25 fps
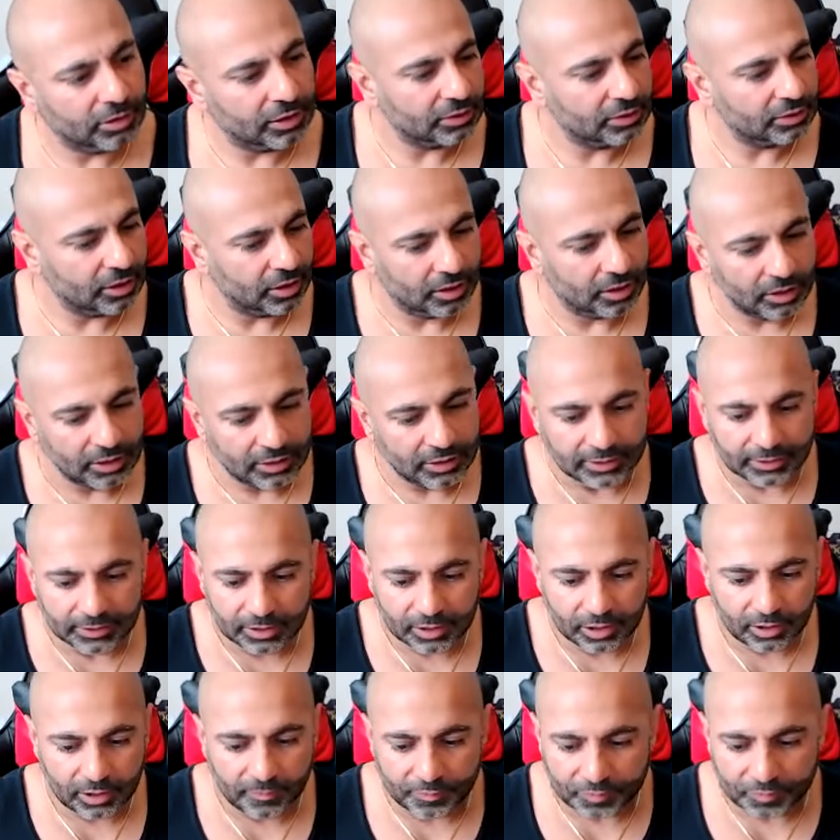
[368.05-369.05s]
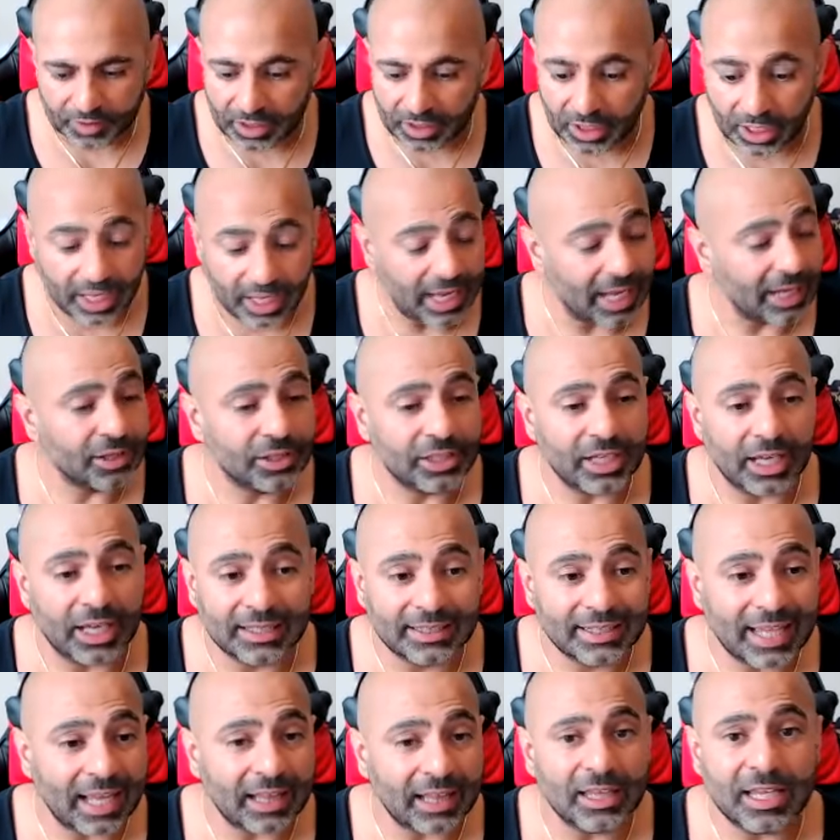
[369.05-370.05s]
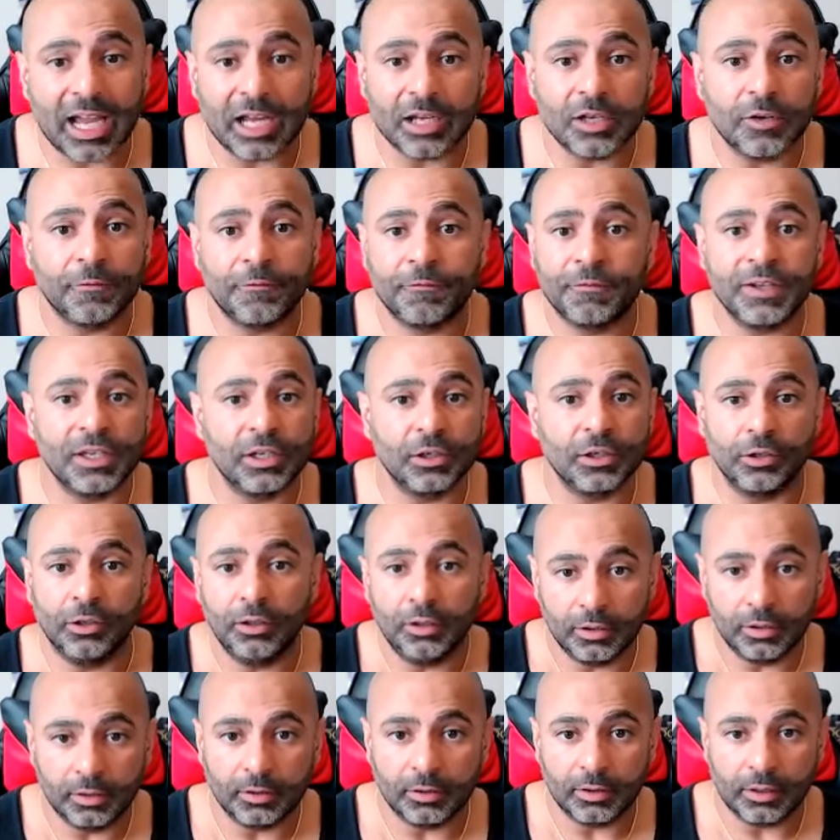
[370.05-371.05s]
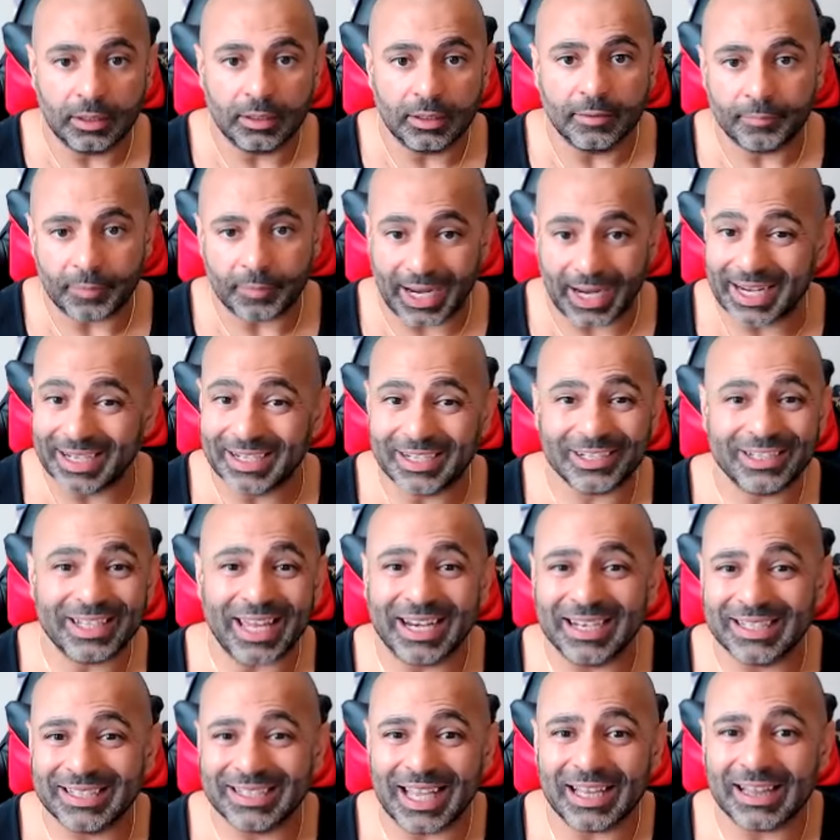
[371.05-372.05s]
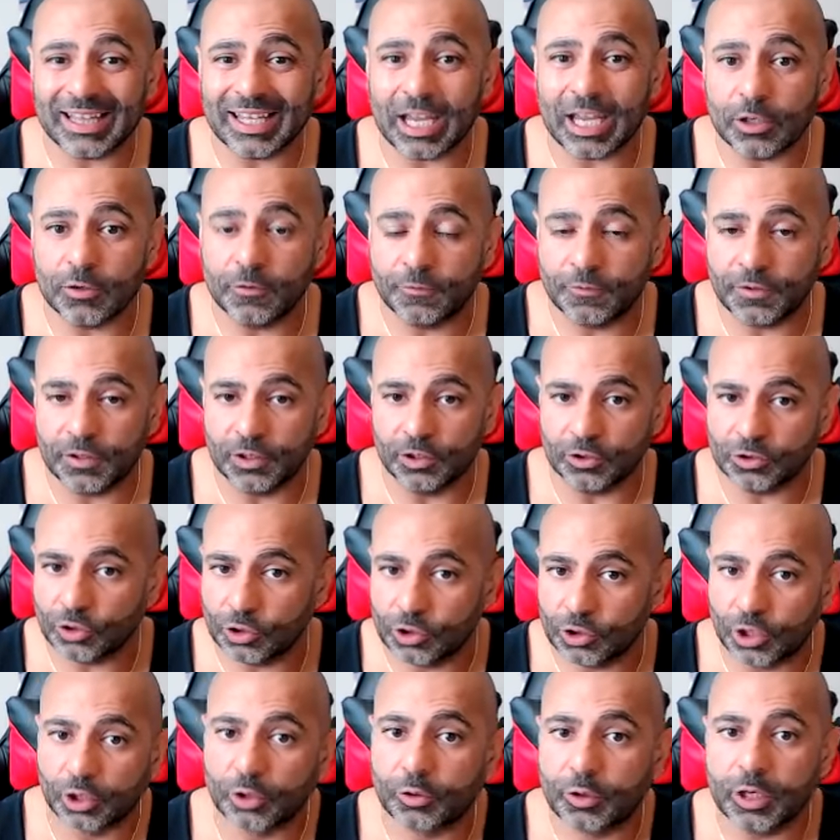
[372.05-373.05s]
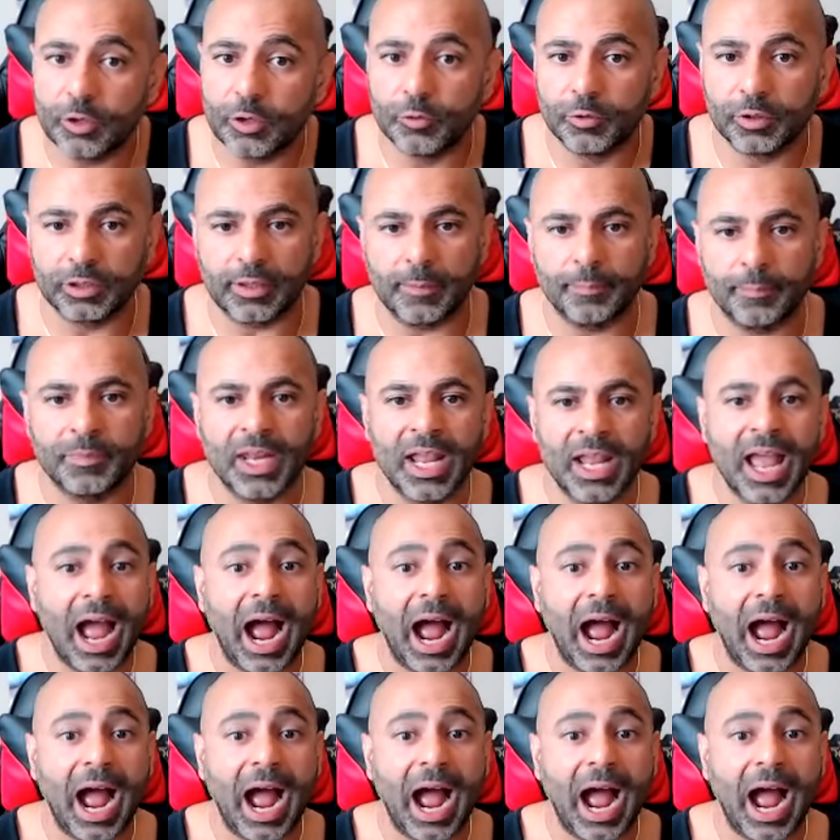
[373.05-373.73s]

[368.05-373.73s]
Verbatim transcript: You know, you know, yeah, I understand exactly how you feel I understand exactly how you feel. So you're agreeing with them.